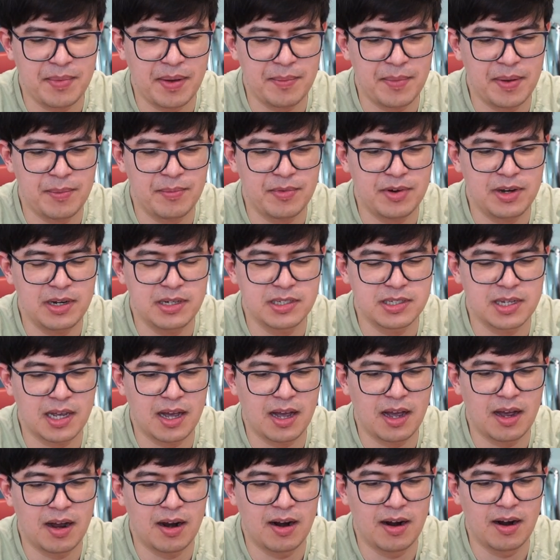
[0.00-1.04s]
my memories
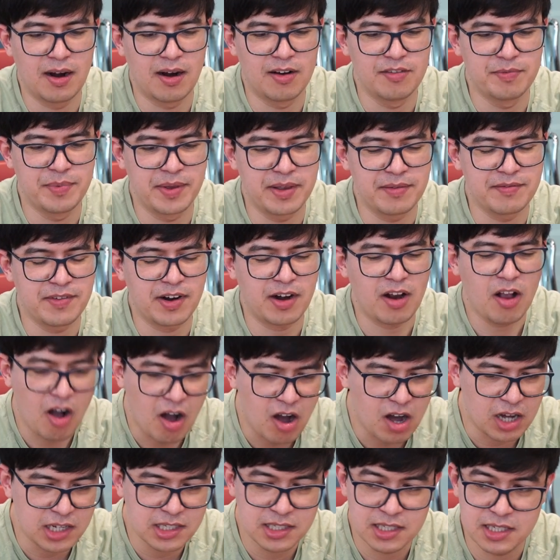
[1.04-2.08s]
are of being very
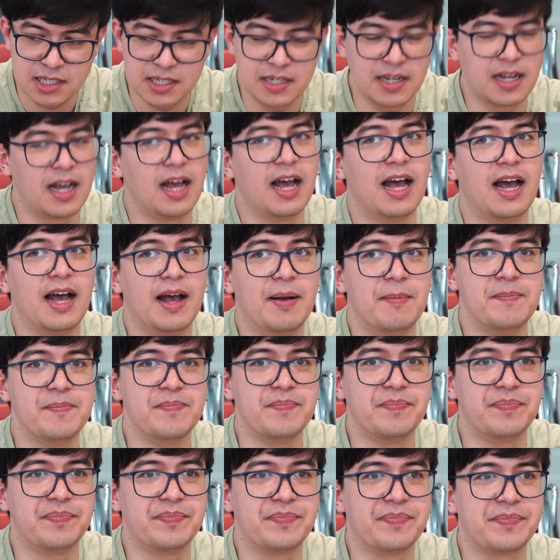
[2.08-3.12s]
hot,
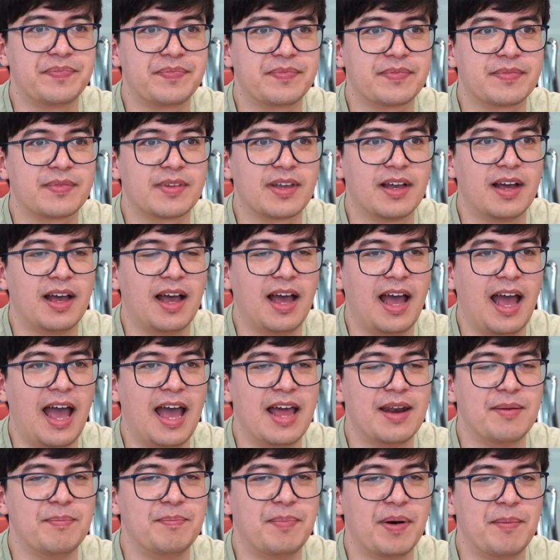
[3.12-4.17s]
um,
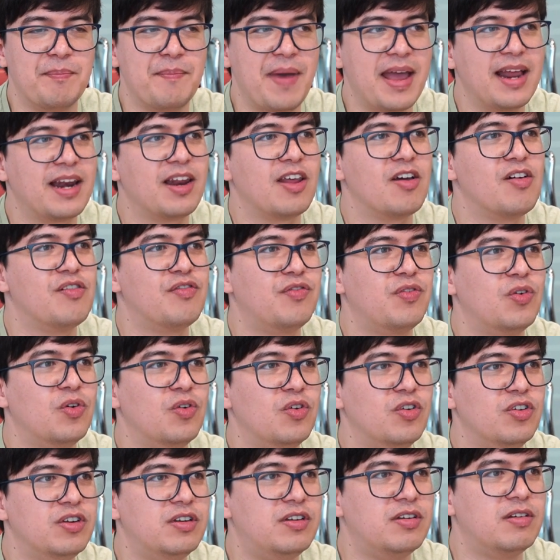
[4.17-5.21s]
and but mainly of
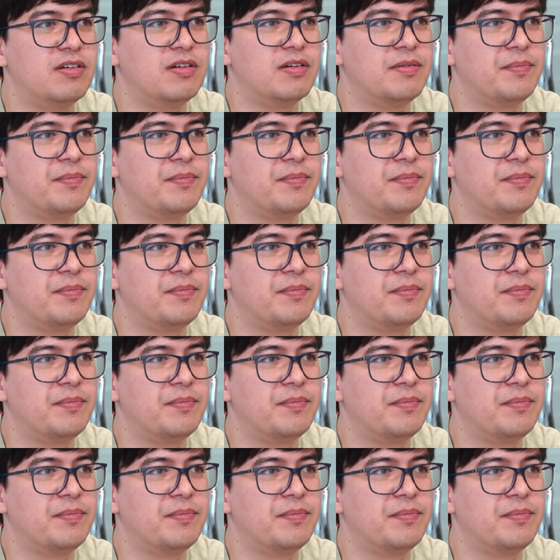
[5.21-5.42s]
food.